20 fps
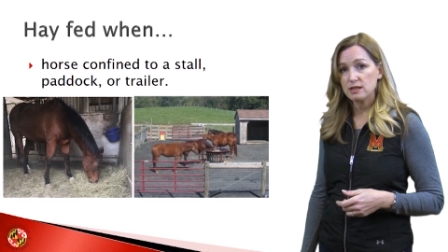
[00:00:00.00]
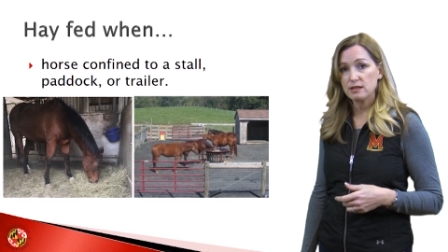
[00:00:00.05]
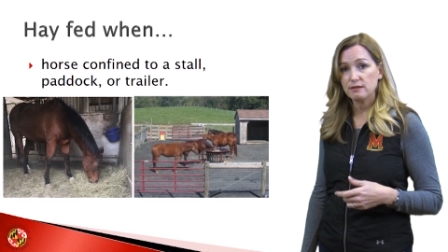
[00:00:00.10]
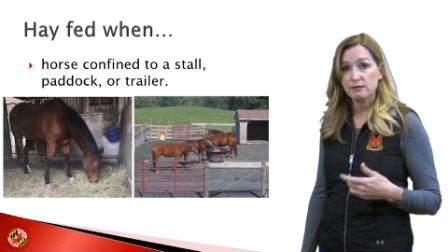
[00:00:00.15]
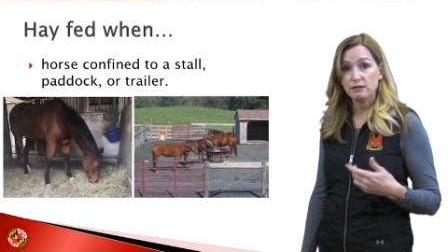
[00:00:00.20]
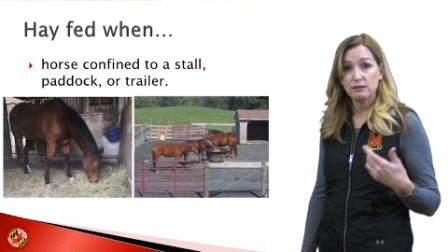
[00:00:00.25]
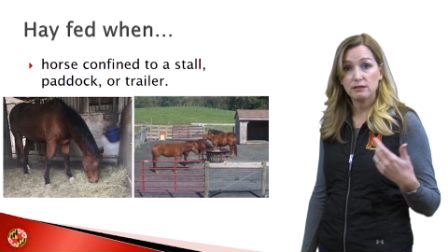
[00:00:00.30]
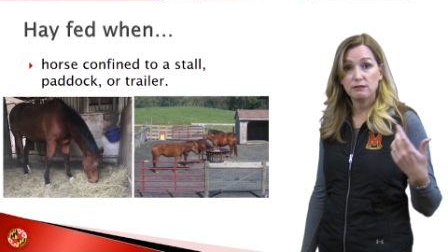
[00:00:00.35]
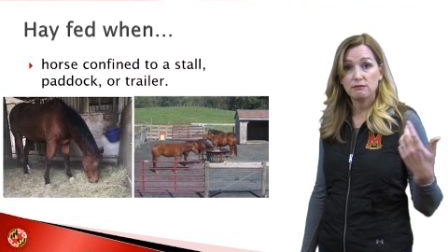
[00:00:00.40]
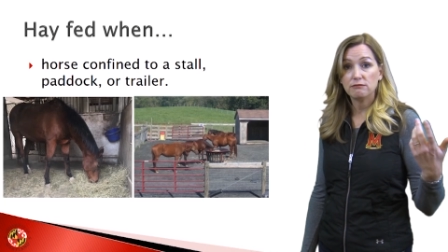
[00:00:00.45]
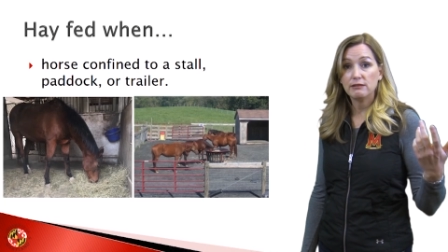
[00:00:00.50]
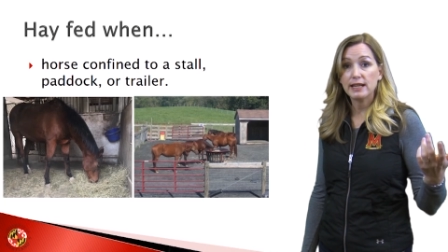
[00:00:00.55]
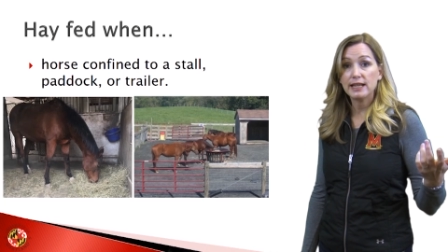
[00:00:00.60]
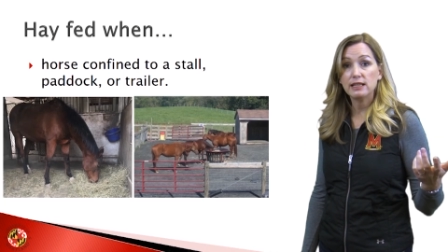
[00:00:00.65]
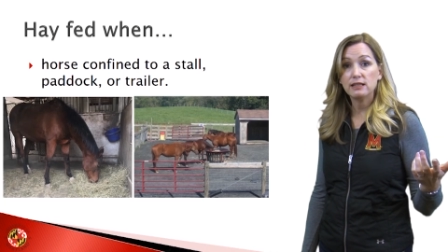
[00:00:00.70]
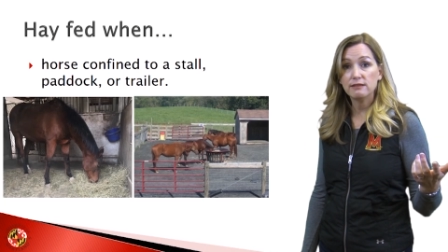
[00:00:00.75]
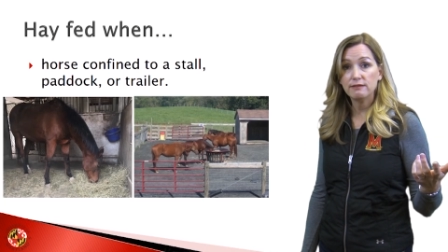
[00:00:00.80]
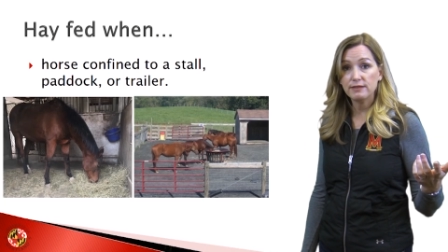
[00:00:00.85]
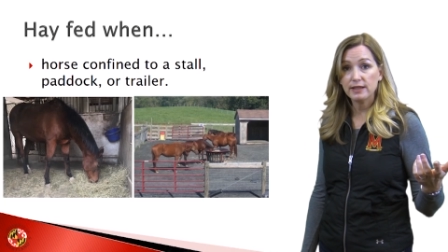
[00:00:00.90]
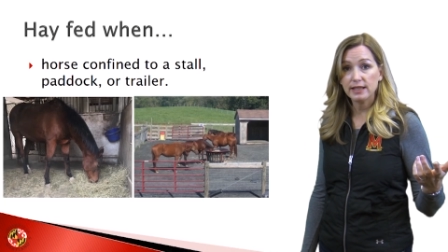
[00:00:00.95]
of a rain
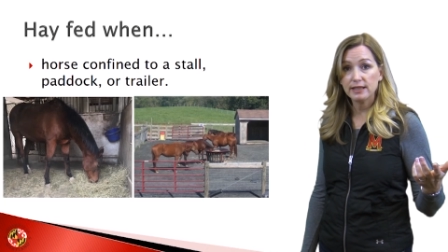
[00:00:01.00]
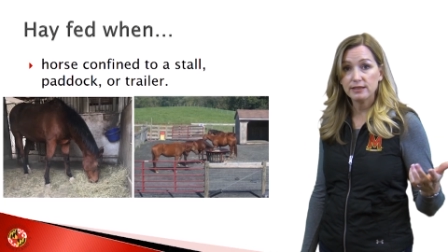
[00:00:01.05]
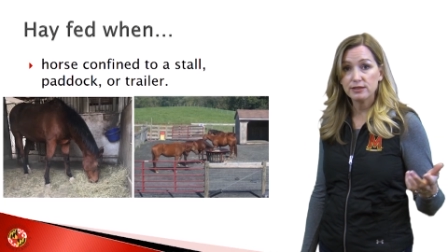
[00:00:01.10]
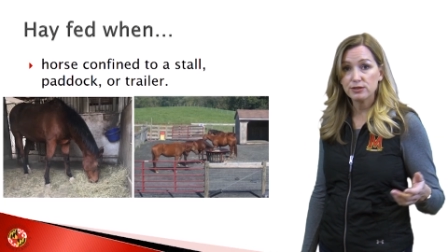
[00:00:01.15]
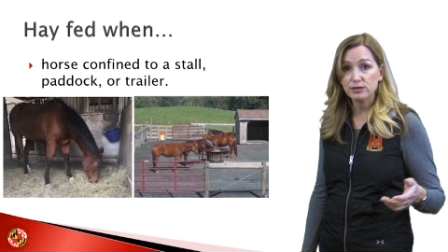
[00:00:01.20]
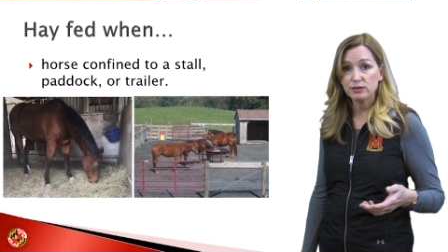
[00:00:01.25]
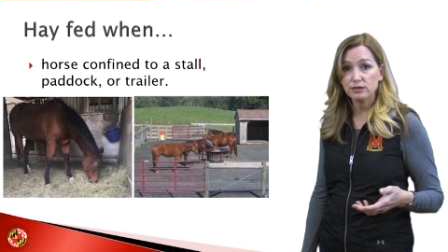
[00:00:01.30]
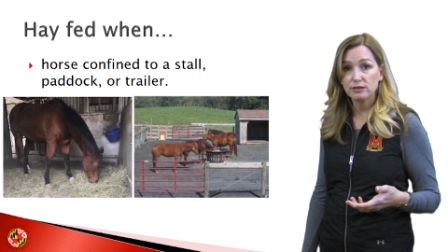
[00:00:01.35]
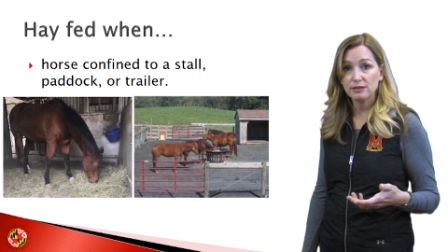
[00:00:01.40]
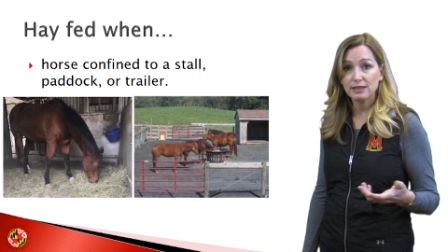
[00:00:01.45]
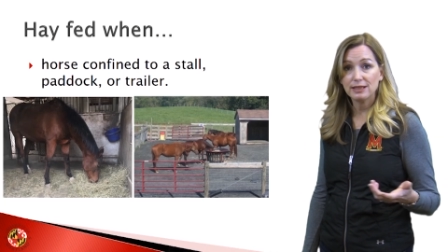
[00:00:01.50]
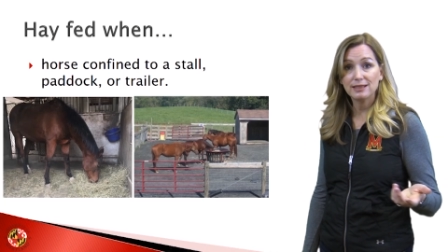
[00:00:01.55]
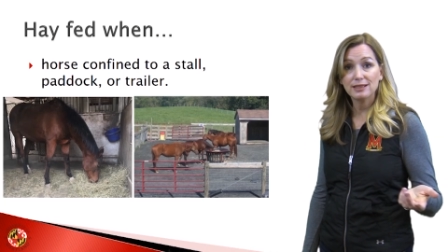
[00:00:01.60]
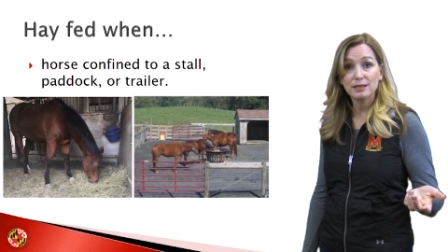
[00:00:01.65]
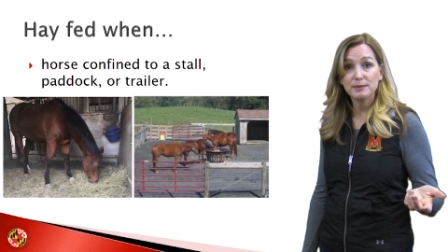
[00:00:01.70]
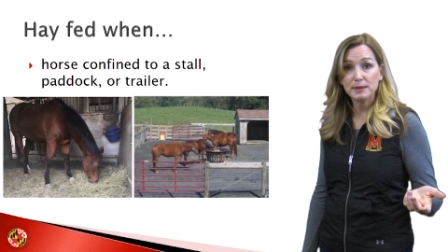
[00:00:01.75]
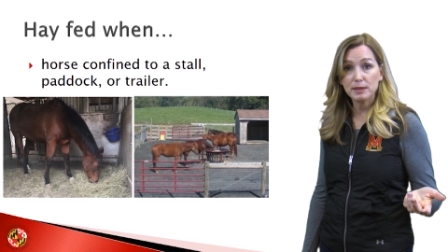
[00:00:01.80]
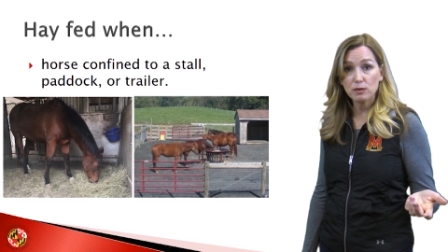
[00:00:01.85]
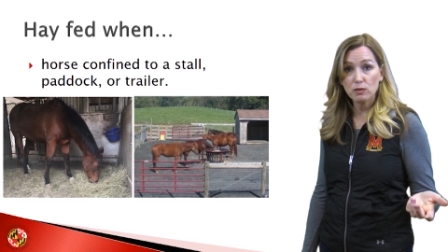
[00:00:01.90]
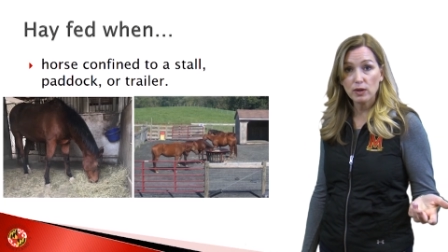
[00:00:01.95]
event or
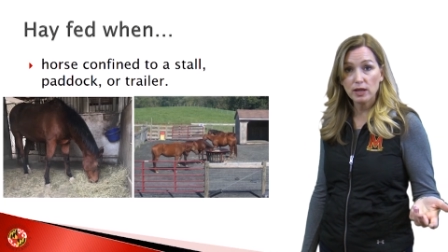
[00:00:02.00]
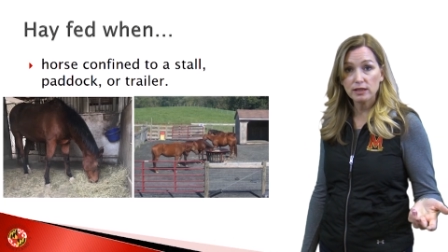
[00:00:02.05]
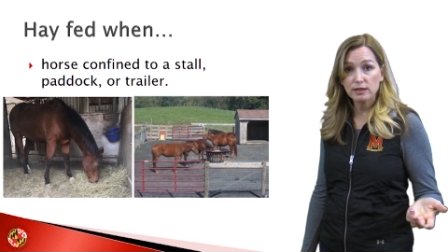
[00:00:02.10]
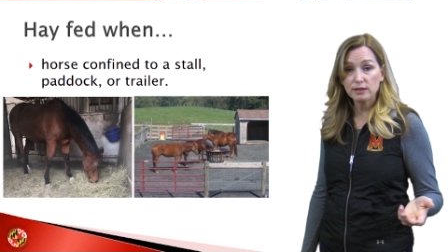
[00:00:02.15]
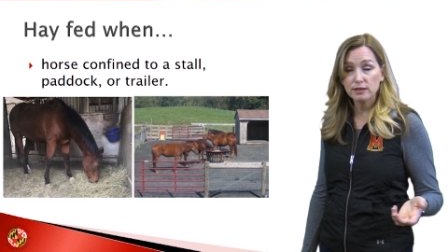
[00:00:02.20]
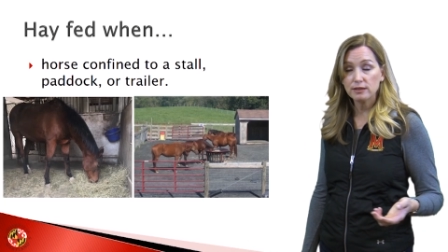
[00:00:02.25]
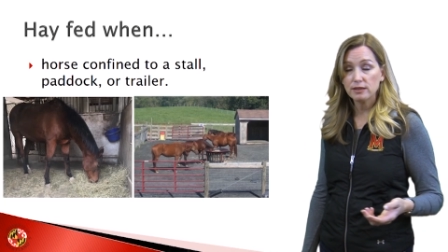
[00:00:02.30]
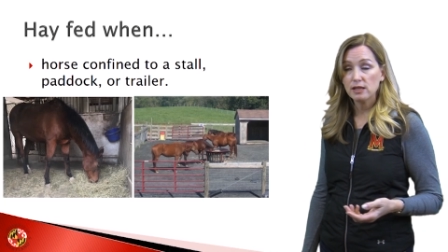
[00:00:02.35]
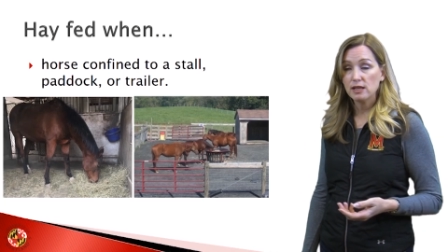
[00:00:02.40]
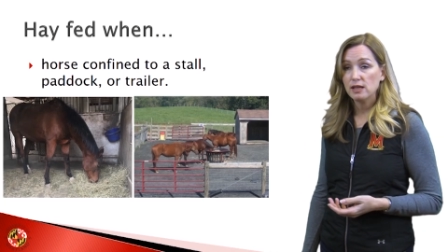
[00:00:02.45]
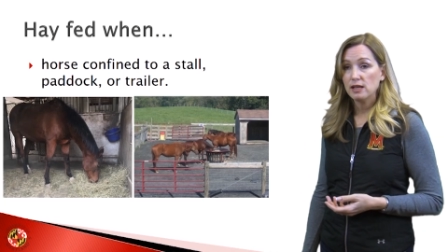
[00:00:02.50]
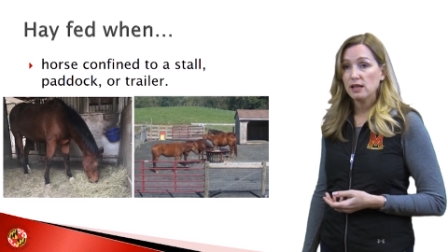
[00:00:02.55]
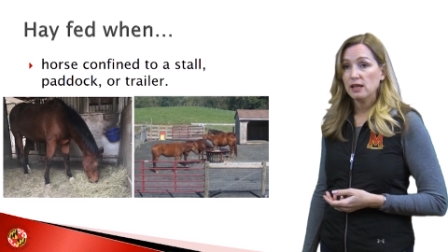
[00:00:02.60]
inclement weather.